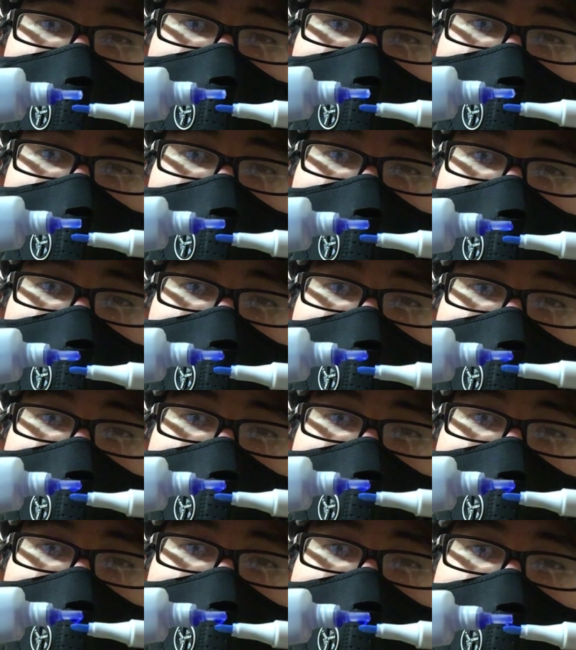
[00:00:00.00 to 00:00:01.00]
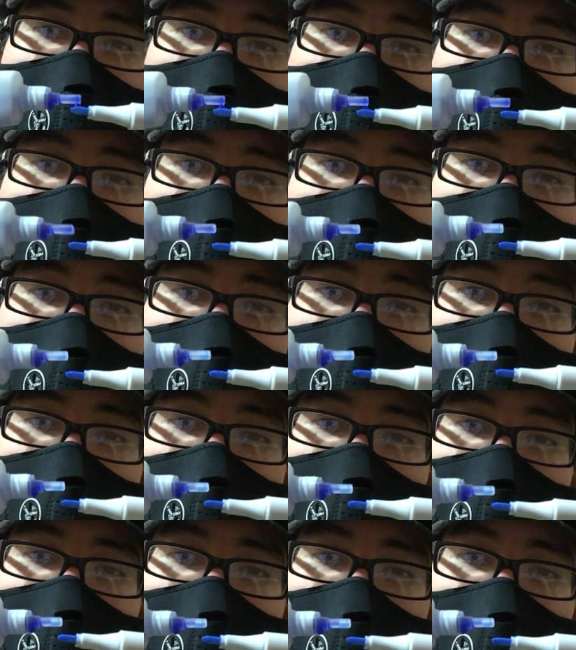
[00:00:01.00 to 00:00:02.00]
So you
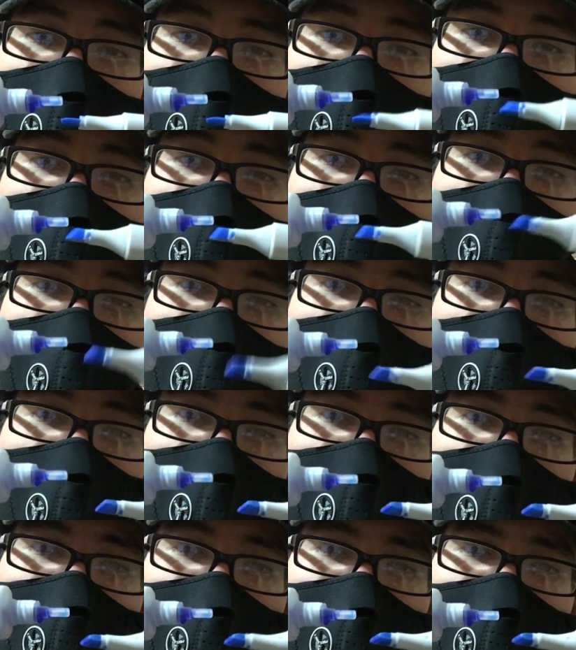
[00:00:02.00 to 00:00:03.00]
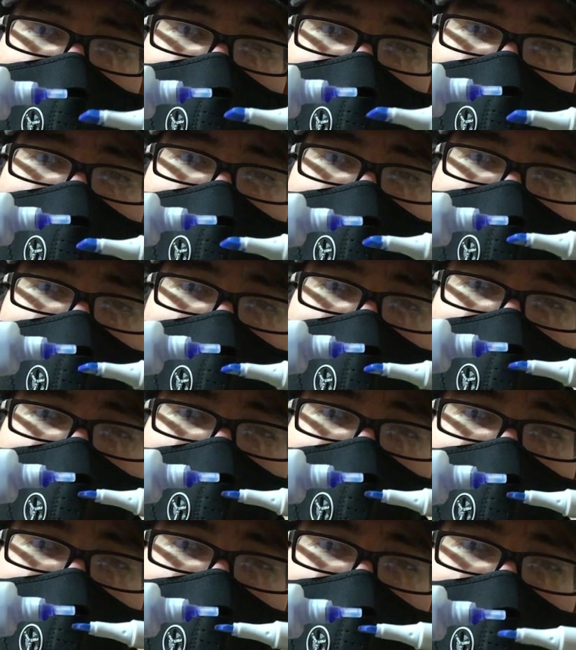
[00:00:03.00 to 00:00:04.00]
know, like when you do like a piece, a
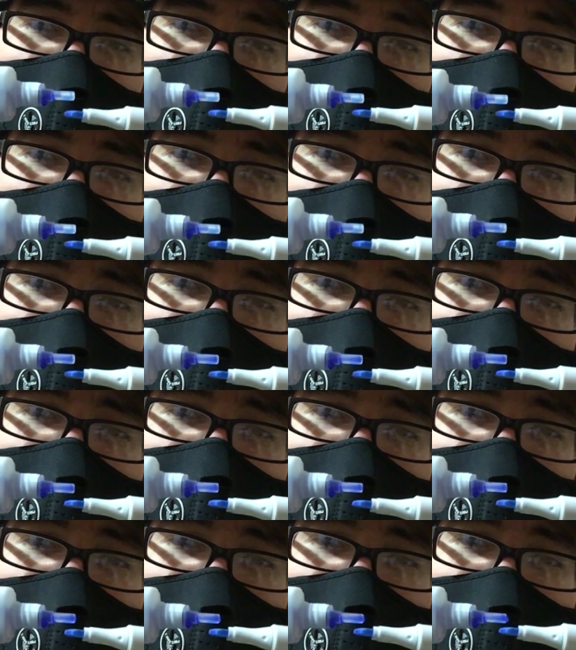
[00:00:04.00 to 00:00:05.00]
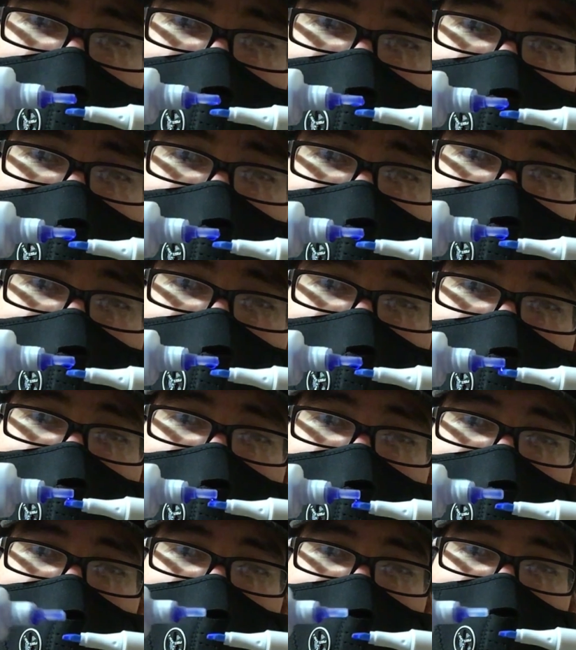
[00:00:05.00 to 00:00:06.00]
drawing, a painting,
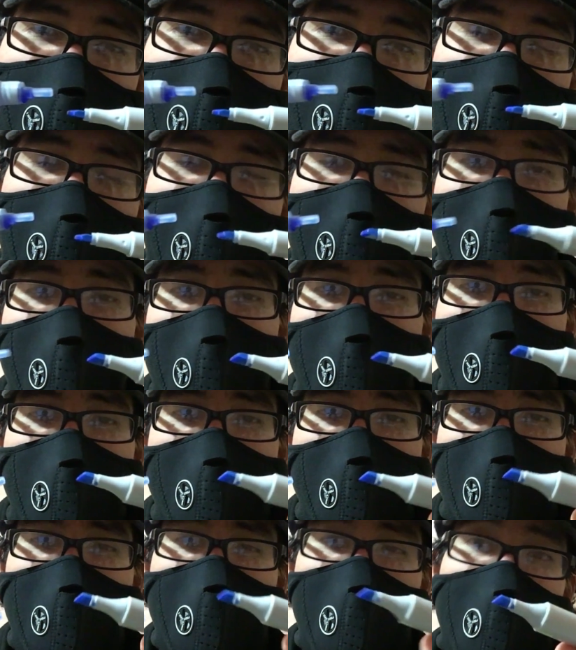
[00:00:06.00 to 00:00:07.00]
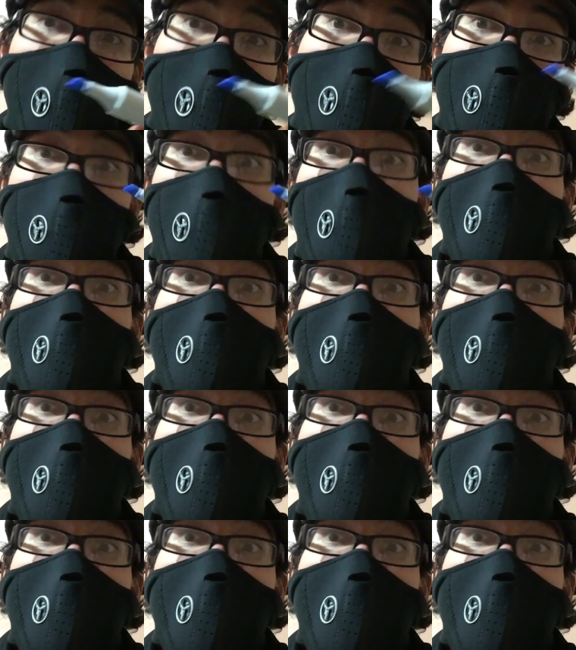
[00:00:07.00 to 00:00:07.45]
you know, you have to have